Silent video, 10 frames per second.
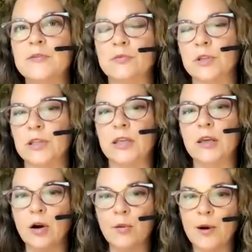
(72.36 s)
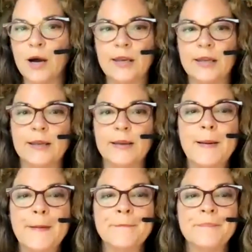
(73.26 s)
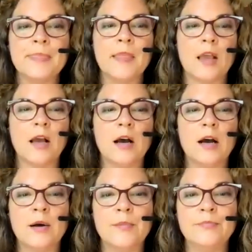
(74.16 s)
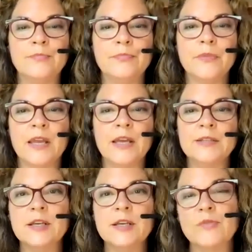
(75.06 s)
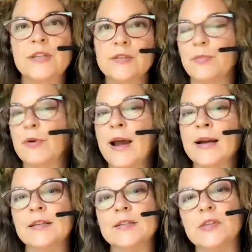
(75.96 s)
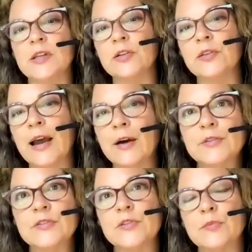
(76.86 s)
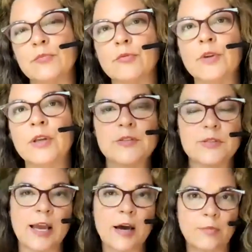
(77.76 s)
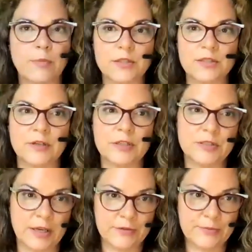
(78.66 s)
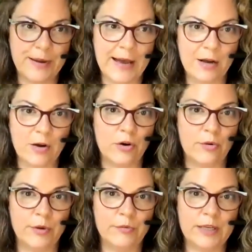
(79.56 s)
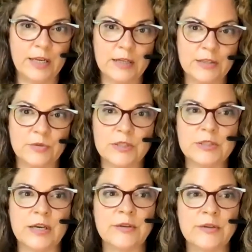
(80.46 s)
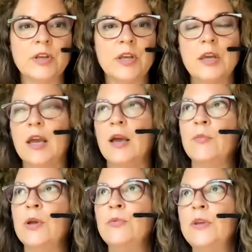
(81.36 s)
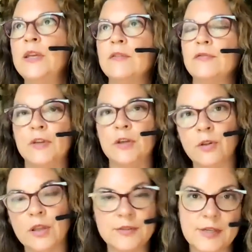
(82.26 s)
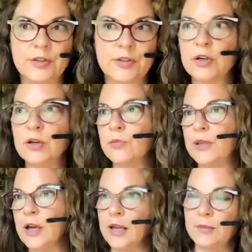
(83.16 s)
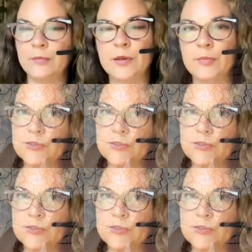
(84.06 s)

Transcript: it's really in our body. And centering is a practice that allows us to bring the scattered parts of ourselves back home and reconnect to ourselves. And when we feel uncentered, we kind of can